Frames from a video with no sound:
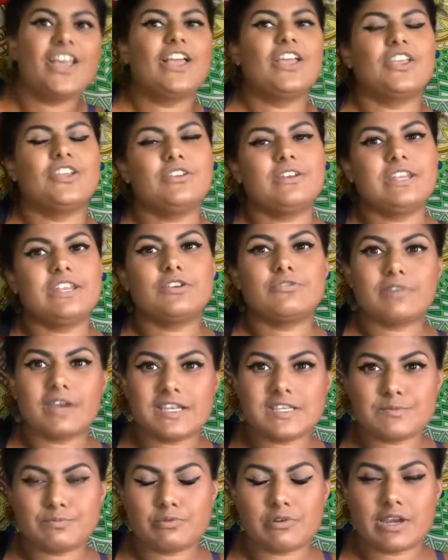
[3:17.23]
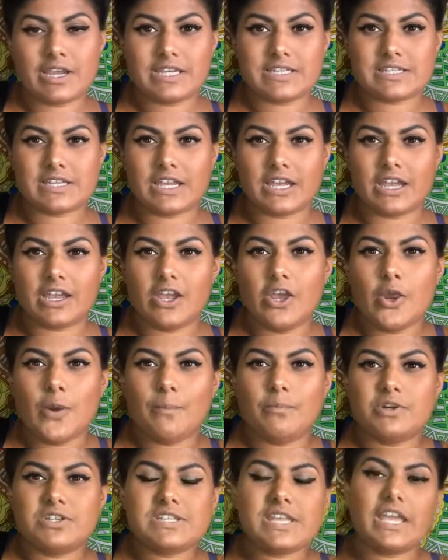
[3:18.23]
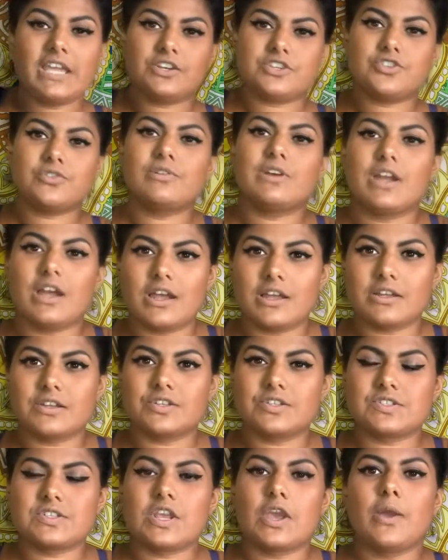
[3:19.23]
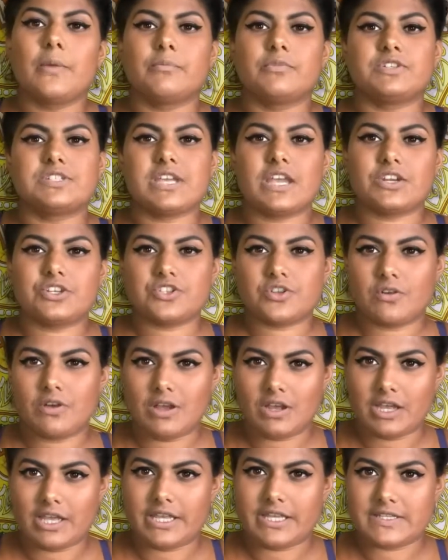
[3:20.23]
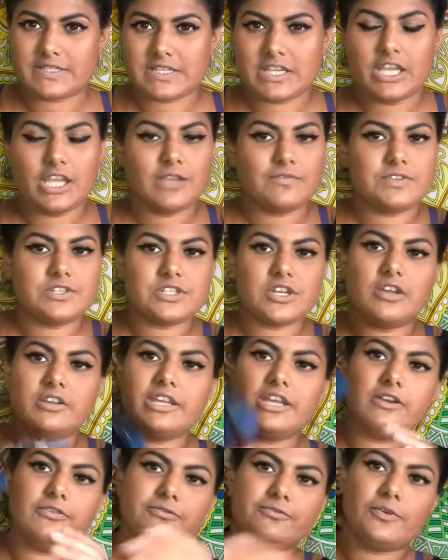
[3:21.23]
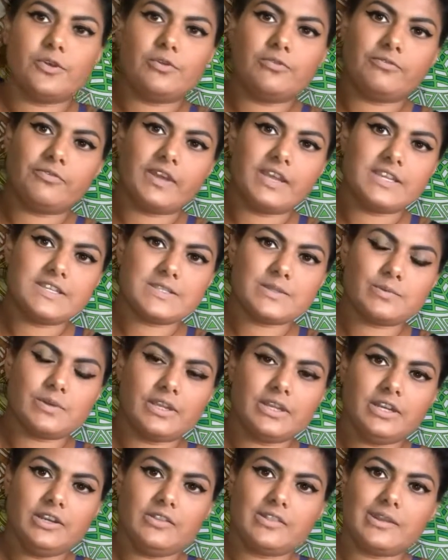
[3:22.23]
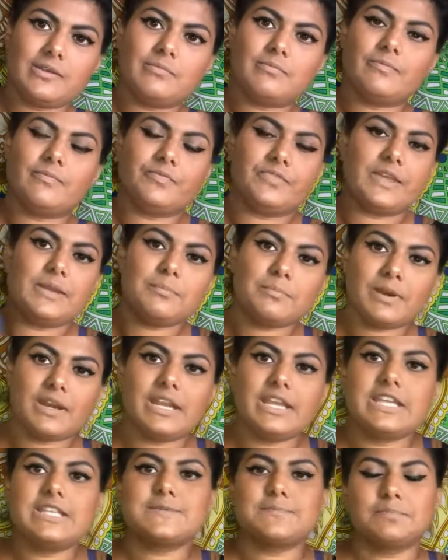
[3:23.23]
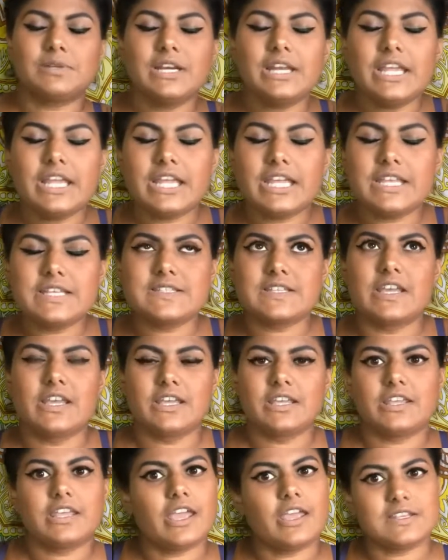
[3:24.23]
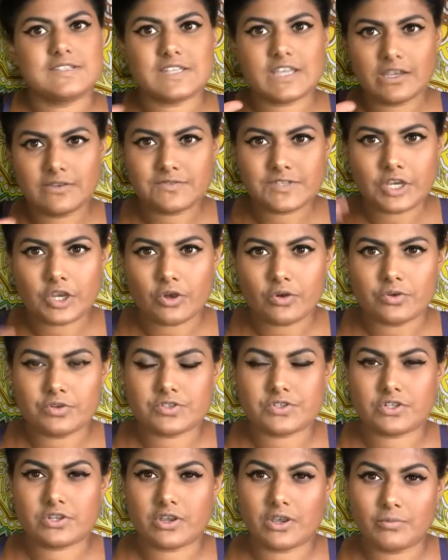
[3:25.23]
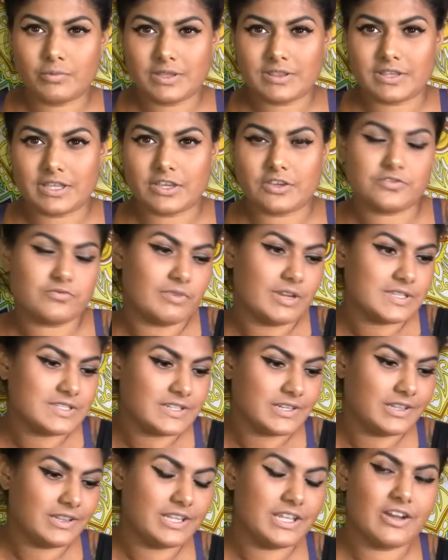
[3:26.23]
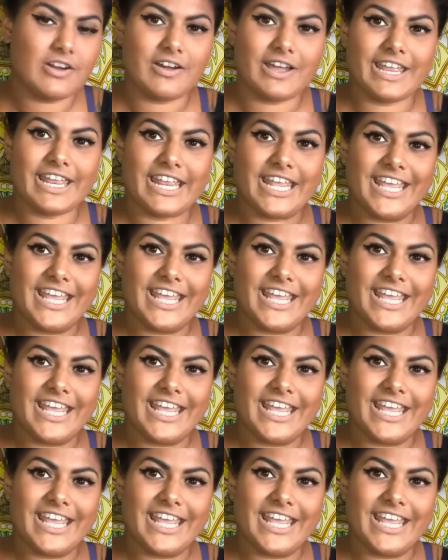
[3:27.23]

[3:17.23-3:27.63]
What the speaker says: You need a respirator. Protect your lungs, protect your eyes. If you don't get a full face one, then please get safety goggles to go with it, because resin in the eye